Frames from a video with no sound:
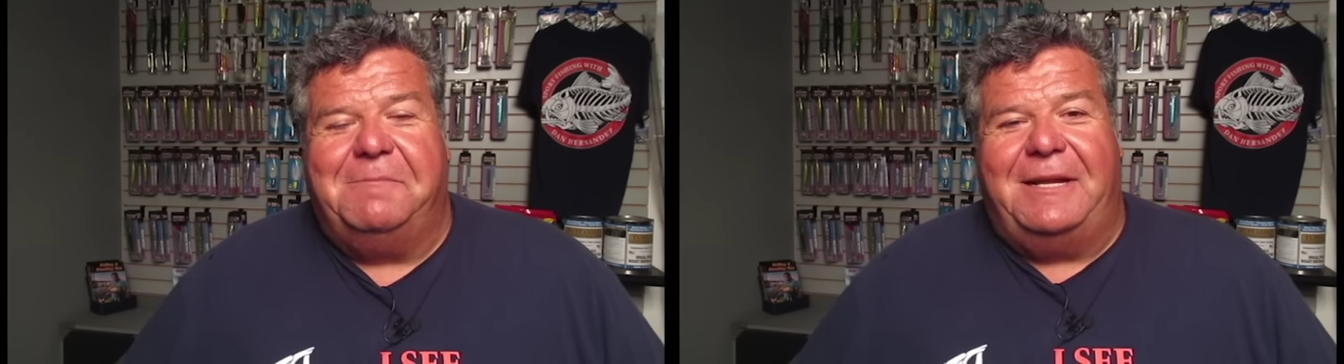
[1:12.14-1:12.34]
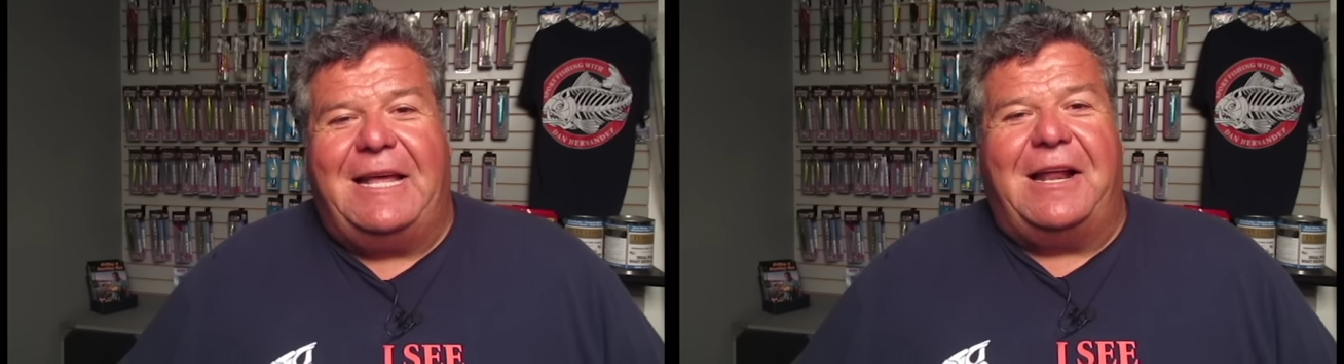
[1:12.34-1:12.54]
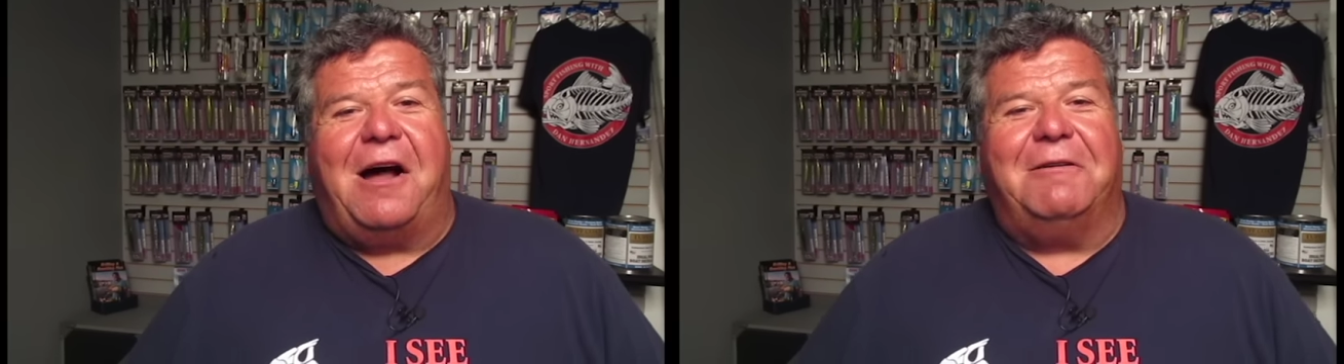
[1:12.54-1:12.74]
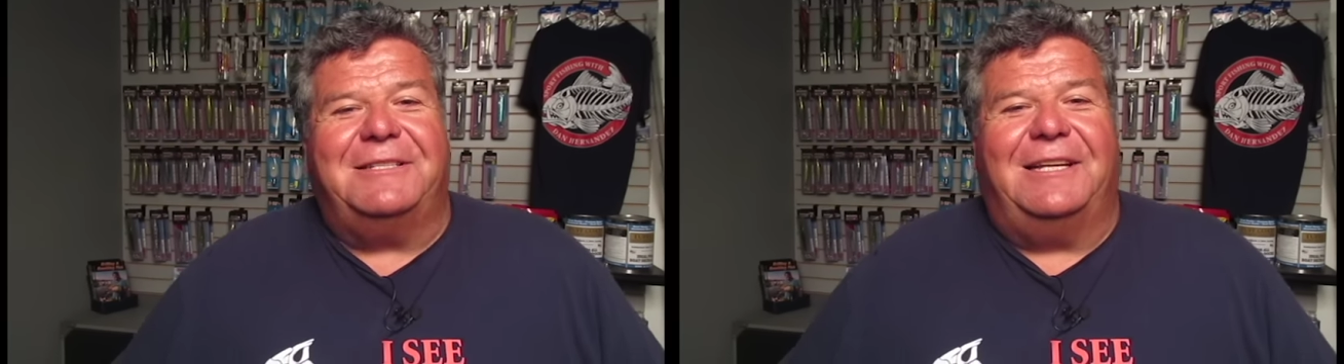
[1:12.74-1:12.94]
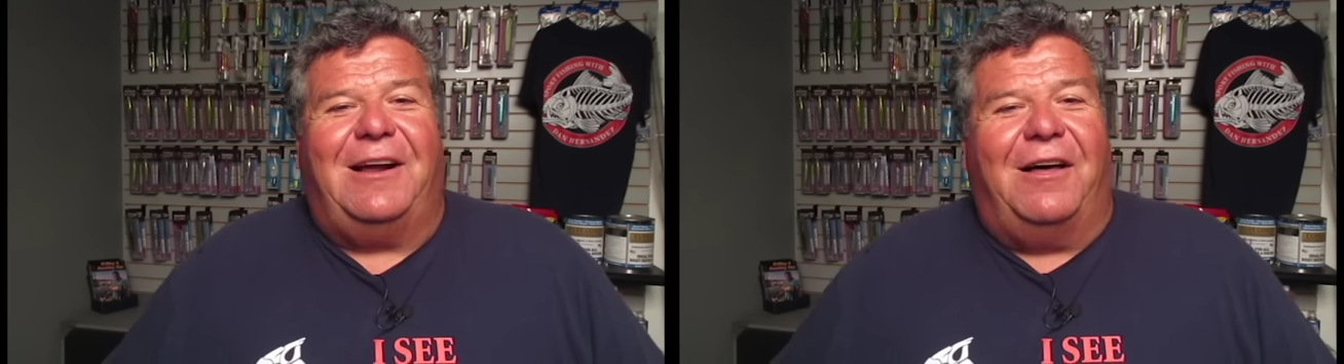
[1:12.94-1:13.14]
May not always
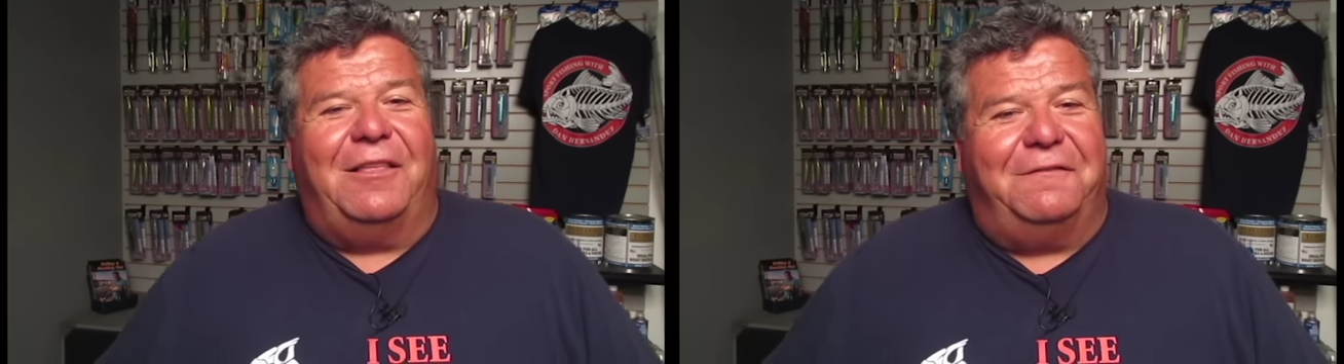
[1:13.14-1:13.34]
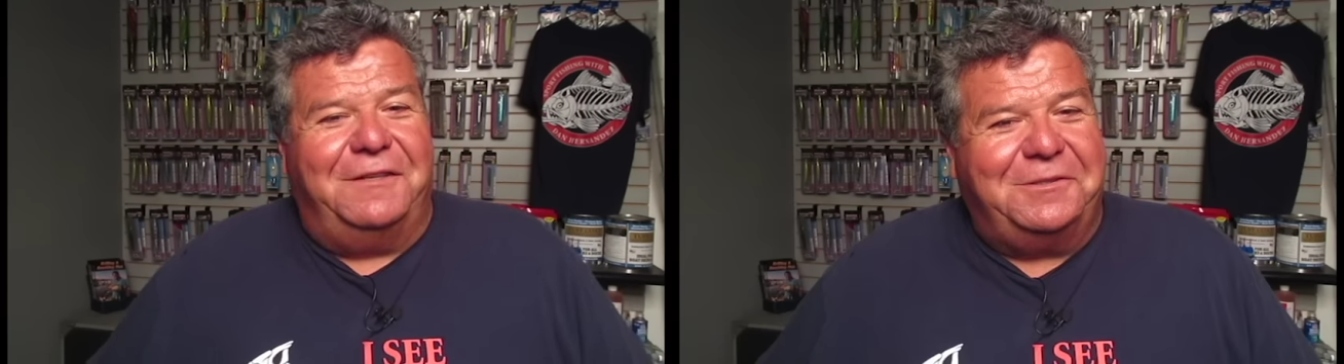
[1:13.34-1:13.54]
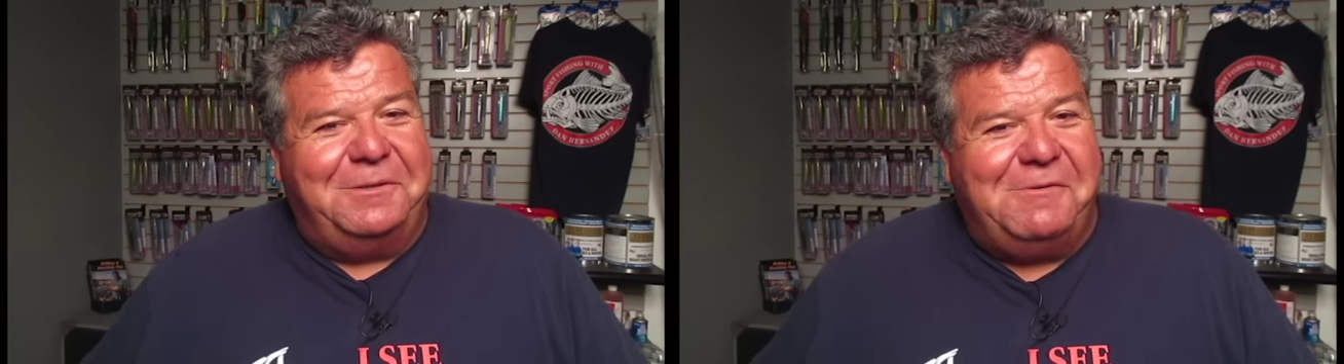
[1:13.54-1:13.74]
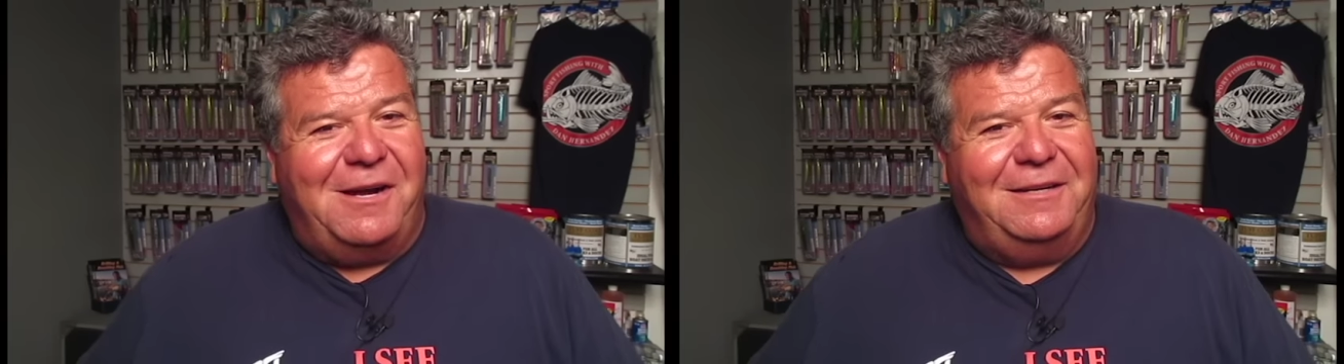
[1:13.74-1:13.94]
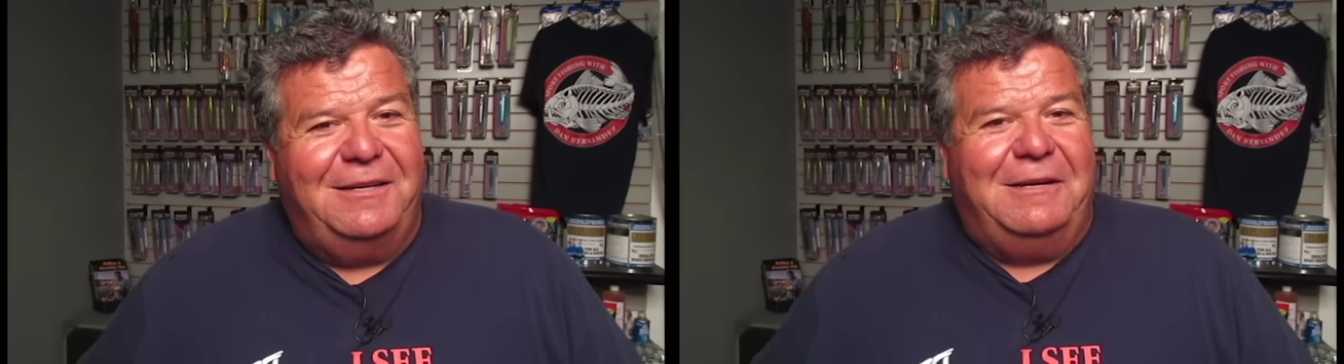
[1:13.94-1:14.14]
get all the fish we
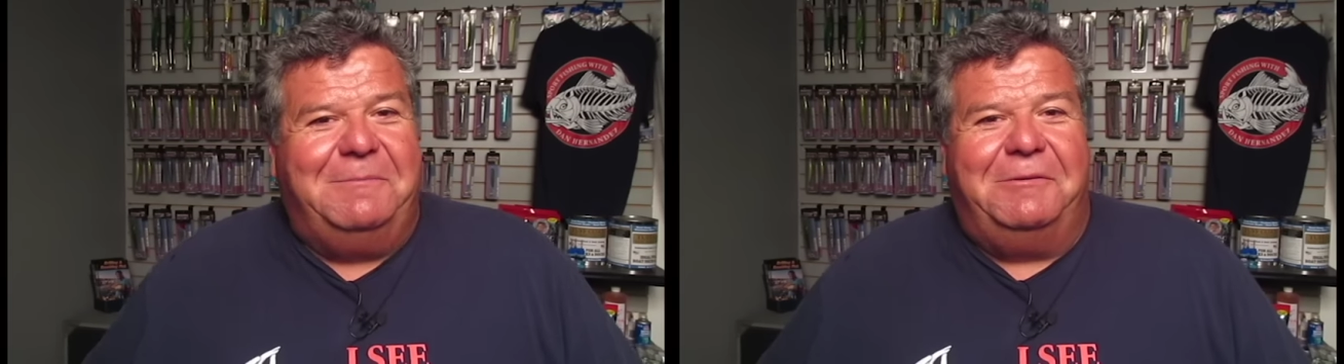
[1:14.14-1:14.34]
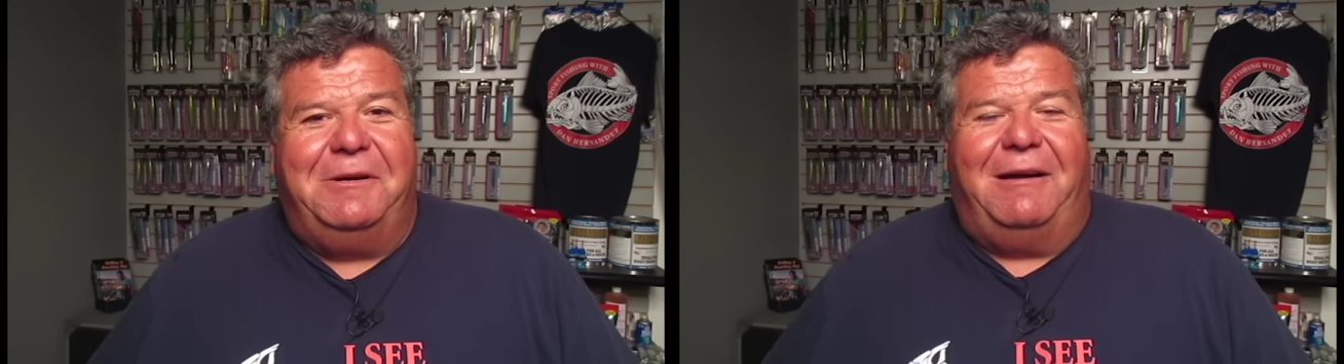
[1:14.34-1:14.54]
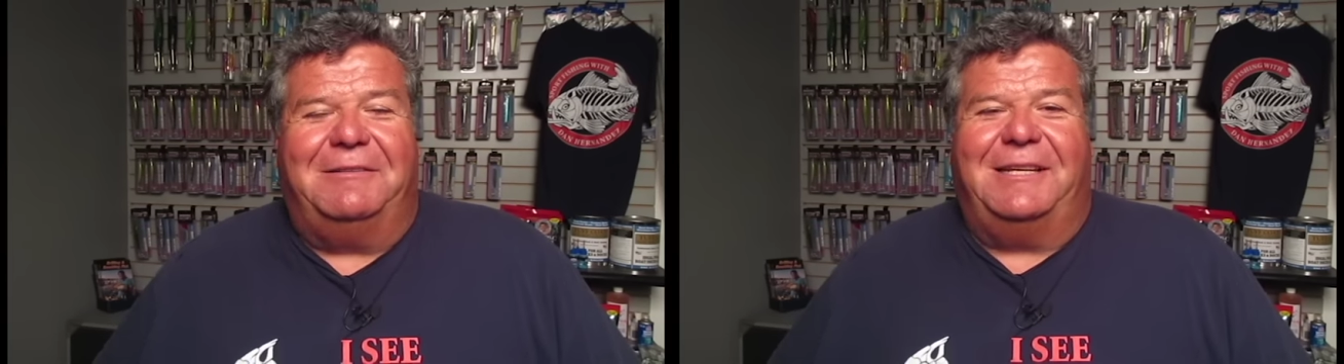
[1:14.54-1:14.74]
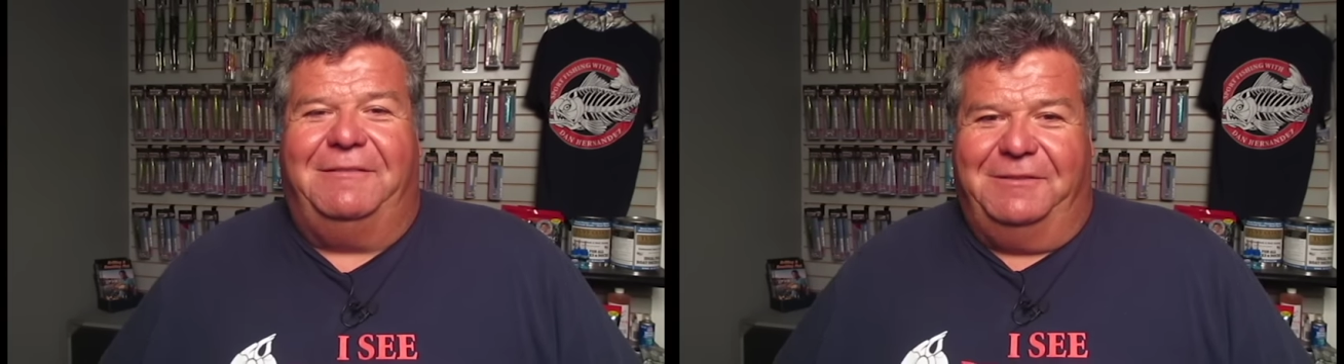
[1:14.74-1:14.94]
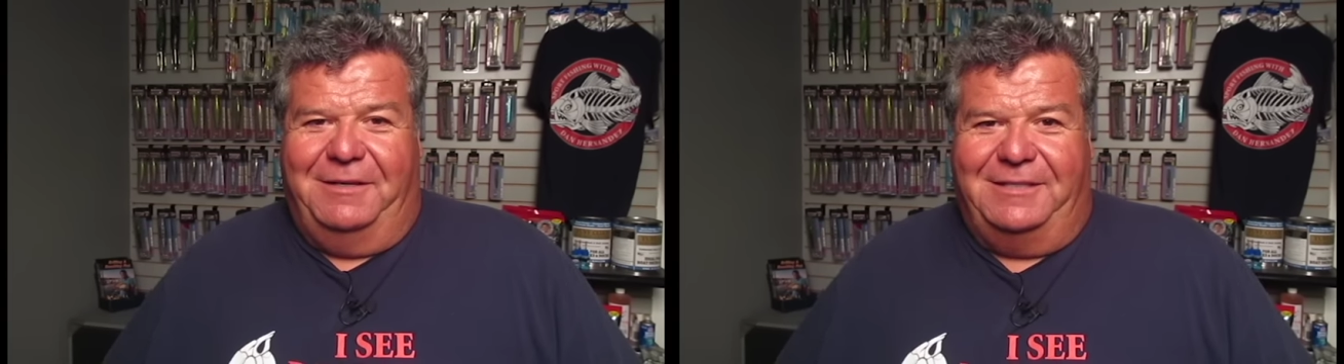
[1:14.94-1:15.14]
want, but we always have
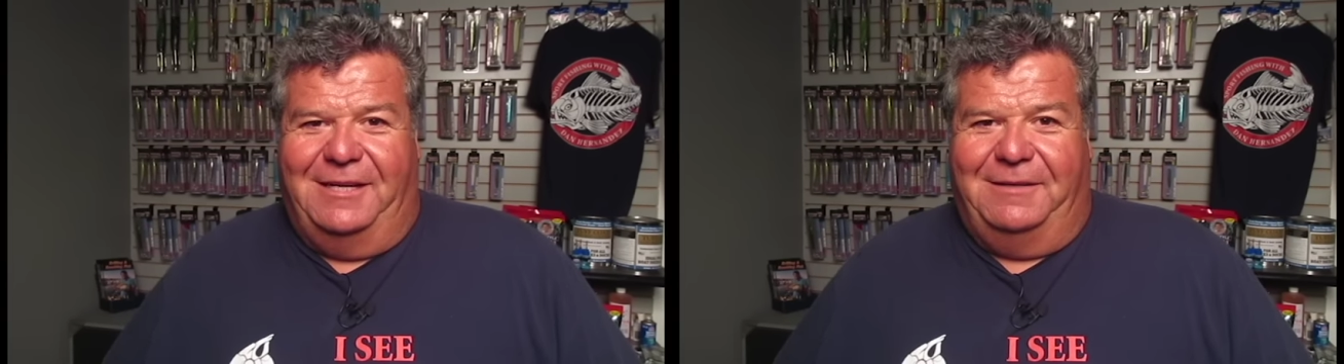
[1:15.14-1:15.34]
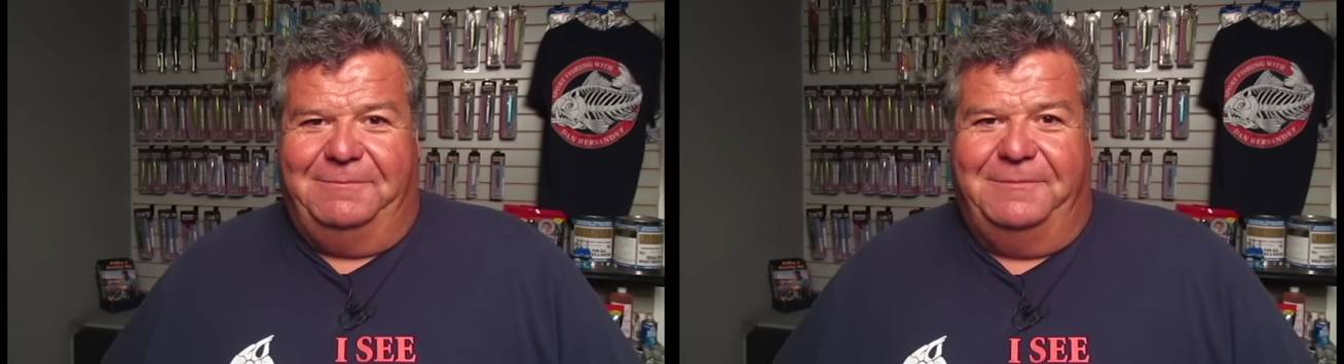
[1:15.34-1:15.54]
a great time.